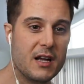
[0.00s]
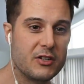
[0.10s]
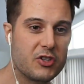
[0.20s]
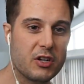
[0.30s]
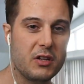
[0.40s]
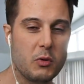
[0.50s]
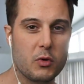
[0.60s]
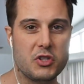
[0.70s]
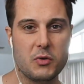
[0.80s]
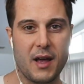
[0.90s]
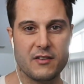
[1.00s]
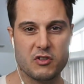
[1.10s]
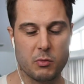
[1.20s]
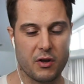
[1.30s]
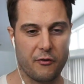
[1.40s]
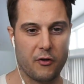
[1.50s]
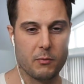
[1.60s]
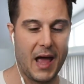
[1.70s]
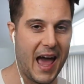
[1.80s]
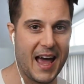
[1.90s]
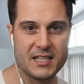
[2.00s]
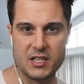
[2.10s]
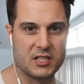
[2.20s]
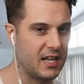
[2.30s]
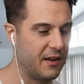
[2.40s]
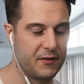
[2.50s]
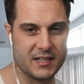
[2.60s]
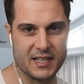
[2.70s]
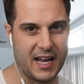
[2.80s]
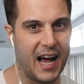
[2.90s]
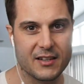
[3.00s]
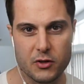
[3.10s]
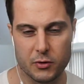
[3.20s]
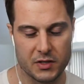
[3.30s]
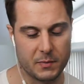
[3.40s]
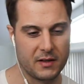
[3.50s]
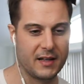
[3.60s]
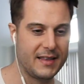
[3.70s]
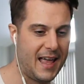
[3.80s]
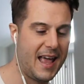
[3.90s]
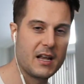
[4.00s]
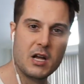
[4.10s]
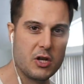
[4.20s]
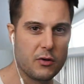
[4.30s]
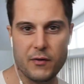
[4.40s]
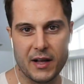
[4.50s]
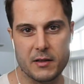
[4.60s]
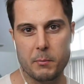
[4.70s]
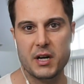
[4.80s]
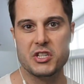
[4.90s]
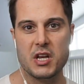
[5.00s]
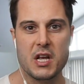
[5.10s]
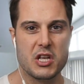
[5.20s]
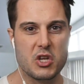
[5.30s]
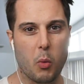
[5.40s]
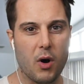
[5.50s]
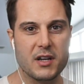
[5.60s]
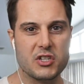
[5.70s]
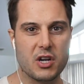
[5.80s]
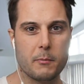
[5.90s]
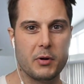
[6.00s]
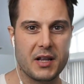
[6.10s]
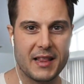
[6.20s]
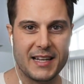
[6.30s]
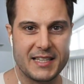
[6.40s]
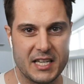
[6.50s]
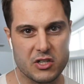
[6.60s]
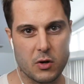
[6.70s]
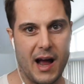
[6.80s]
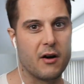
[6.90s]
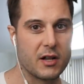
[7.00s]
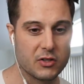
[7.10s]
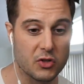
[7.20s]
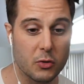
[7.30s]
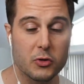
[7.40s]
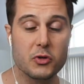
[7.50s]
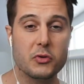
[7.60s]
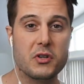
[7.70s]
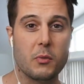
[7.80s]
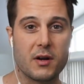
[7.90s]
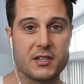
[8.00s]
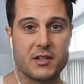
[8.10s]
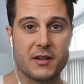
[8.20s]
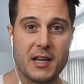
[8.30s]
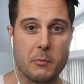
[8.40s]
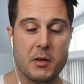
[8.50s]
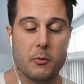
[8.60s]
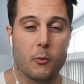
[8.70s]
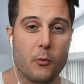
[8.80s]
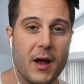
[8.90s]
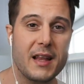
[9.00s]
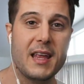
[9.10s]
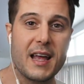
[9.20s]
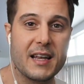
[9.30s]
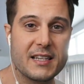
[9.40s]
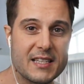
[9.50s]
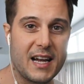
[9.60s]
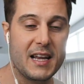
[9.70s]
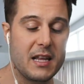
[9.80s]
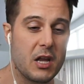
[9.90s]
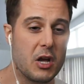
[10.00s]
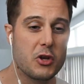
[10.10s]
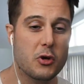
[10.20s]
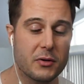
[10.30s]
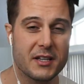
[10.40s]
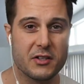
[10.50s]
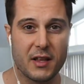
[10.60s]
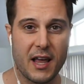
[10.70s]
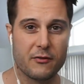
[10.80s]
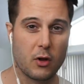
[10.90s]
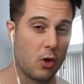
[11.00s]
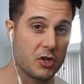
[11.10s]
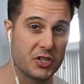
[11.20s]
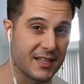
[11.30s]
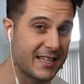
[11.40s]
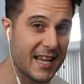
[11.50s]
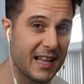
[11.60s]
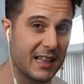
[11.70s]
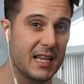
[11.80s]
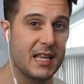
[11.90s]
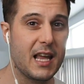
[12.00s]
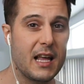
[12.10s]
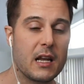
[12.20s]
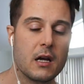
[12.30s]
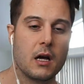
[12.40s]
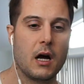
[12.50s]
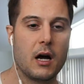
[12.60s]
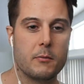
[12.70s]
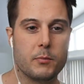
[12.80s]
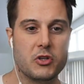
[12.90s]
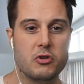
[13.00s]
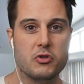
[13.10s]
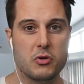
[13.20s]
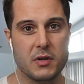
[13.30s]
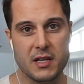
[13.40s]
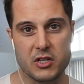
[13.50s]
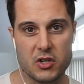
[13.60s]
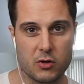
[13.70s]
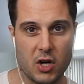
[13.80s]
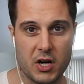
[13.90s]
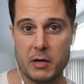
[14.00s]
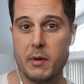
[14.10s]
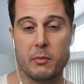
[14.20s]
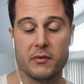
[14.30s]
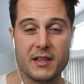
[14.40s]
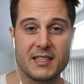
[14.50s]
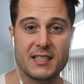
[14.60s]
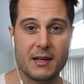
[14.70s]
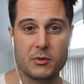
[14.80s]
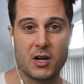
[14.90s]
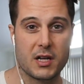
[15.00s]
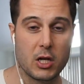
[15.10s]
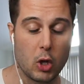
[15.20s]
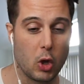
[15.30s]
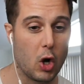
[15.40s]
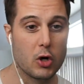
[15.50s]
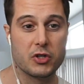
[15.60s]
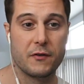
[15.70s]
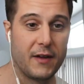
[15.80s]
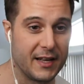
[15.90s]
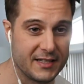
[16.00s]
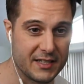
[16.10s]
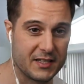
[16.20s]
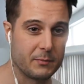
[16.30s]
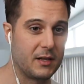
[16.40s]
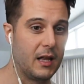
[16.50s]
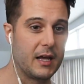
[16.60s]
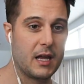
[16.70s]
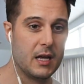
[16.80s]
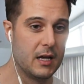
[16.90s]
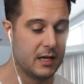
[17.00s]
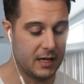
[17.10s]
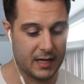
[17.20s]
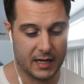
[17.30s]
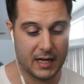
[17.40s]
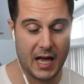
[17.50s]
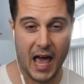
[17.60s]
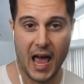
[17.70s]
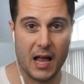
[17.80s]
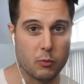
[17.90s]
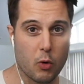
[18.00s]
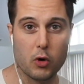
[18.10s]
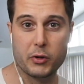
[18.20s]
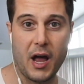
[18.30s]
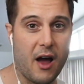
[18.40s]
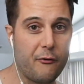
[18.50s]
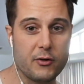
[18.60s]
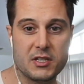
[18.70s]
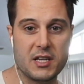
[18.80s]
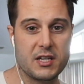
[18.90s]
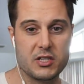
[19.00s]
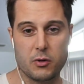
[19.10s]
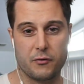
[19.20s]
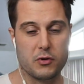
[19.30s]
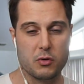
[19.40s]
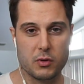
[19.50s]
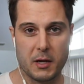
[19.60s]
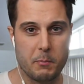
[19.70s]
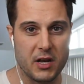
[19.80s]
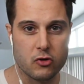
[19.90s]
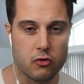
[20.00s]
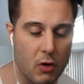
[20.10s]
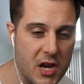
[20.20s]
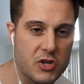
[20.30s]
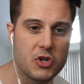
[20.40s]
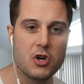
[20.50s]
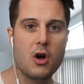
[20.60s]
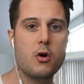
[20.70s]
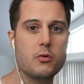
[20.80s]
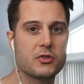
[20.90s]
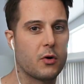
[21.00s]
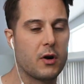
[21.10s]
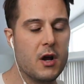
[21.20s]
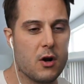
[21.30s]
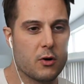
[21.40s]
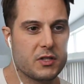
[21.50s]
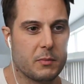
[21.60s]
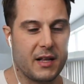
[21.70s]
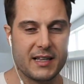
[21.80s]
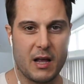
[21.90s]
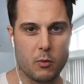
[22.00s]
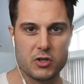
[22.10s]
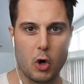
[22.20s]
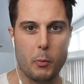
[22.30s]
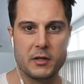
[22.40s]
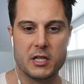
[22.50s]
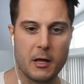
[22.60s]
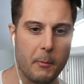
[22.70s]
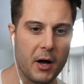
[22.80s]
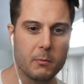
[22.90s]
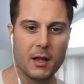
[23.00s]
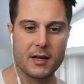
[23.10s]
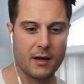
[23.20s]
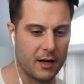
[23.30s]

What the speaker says: Generally, once you have some confirmed acts, let's say if it's a concert or something like that, you've got the budget, you want to start putting that teaser out on social, you want to start getting people ready and excited. You don't necessarily have to launch the ticket link yet, but you do need to start talking to people. I'm talking large events. It's something like ad world conferences, or if you're doing like big trade shows or something like that where it's open to the public.